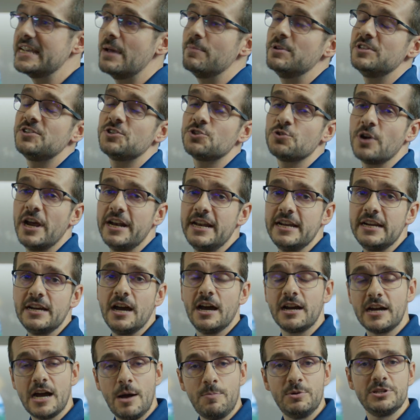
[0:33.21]
demonstrating
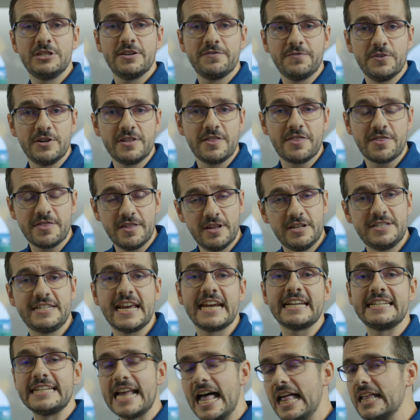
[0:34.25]
a couple different
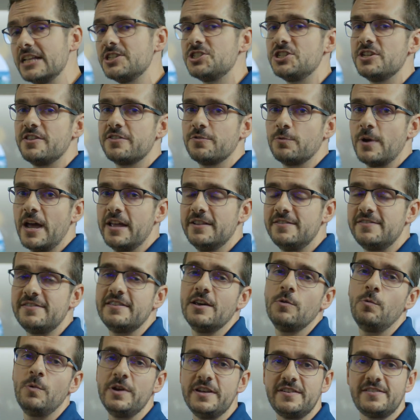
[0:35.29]
technology
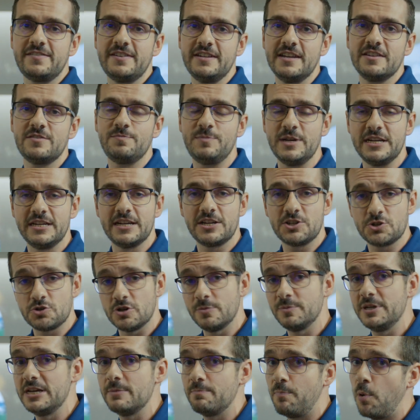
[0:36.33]
threads that we see as being
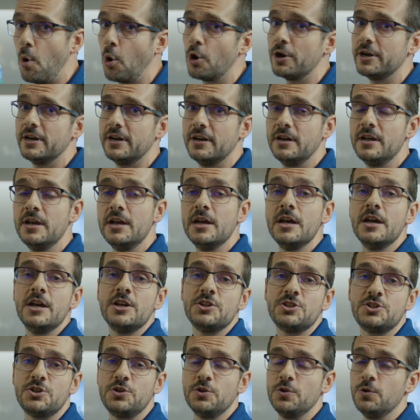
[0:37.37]
extremely important
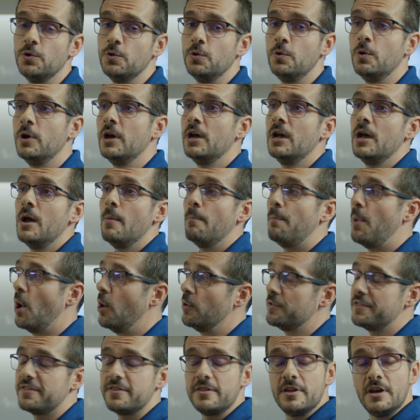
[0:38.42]
to
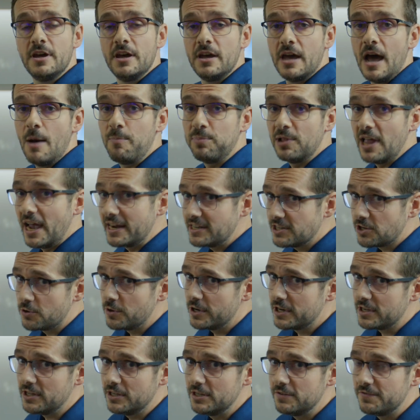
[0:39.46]
both applying to
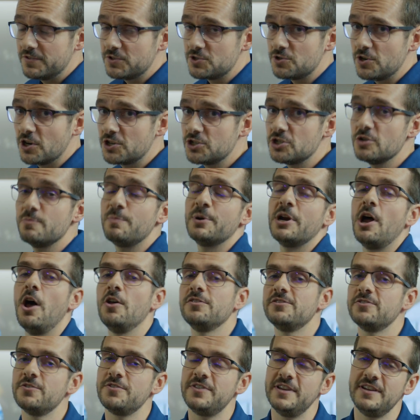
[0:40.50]
critical infrastructure, but
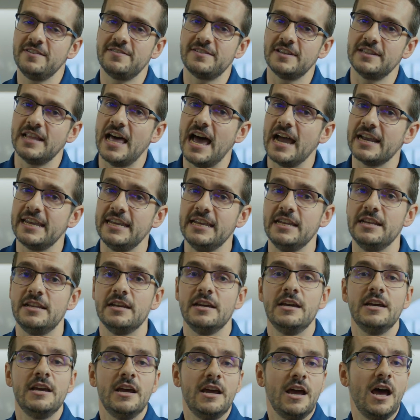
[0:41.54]
also things that
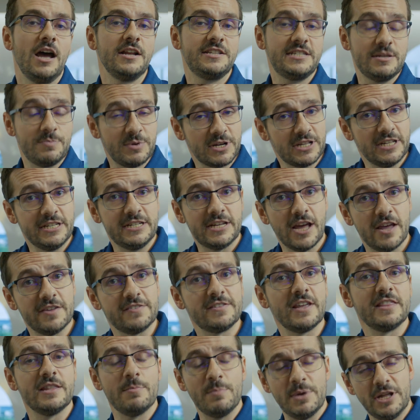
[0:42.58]
Lockheed typically
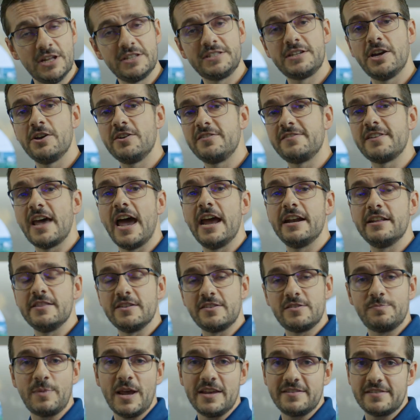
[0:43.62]
does on the military side
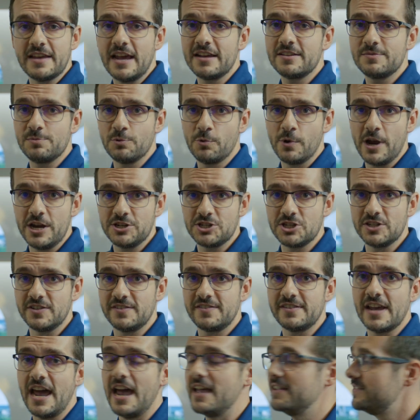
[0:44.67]
and the space
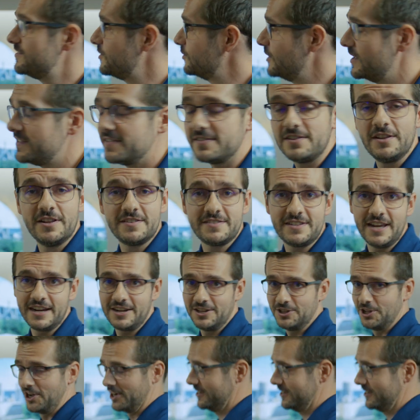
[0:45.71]
exploration side. So let's take a